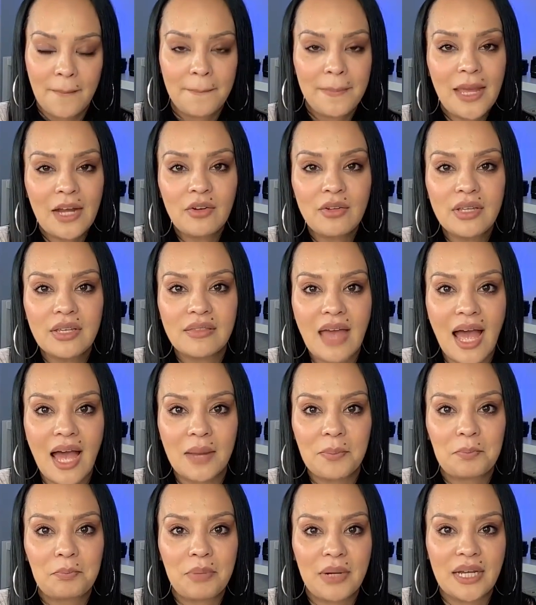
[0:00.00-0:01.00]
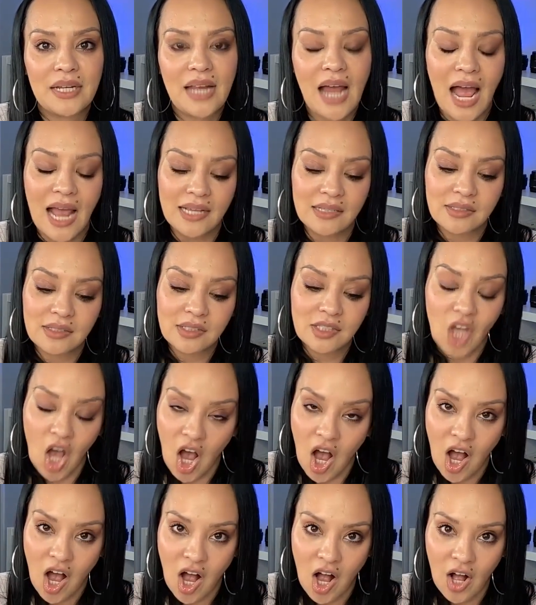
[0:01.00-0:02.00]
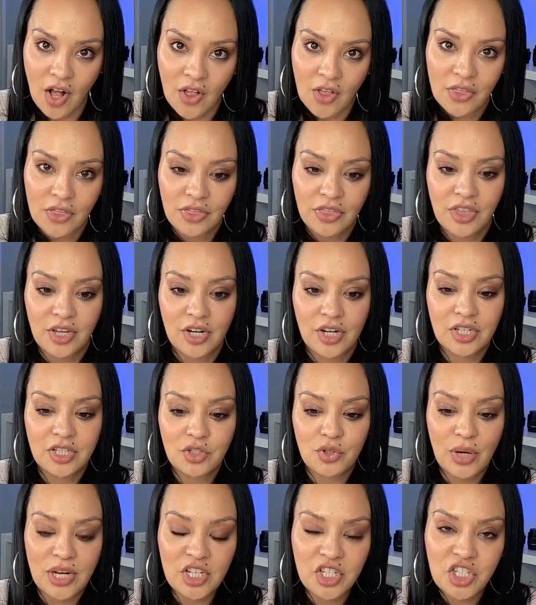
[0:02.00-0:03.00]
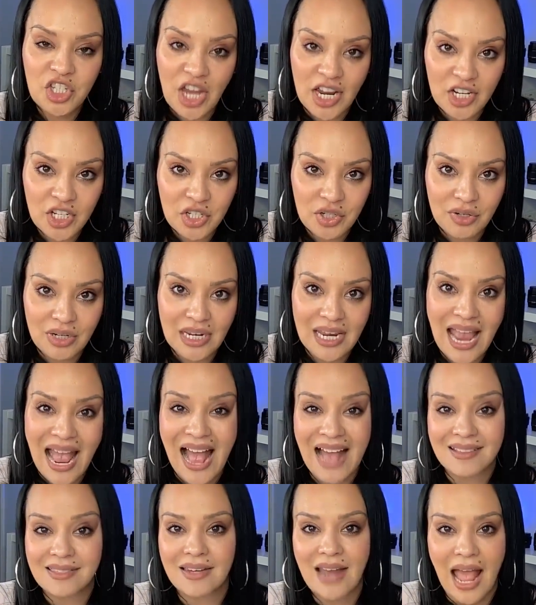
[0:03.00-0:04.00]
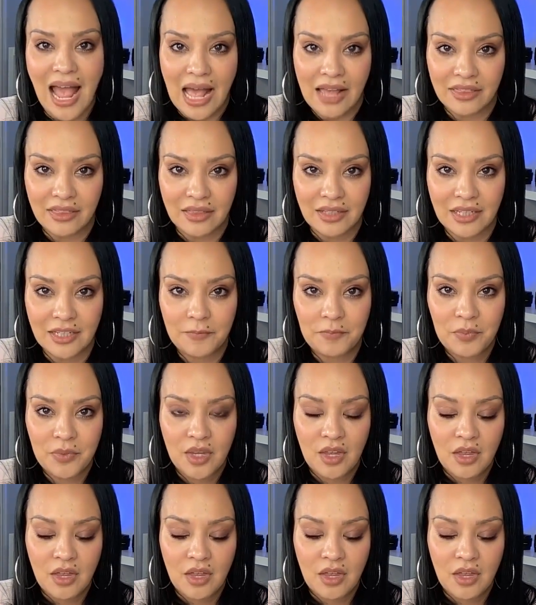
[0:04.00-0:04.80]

Not only that, but I saw their trajectory as an athlete.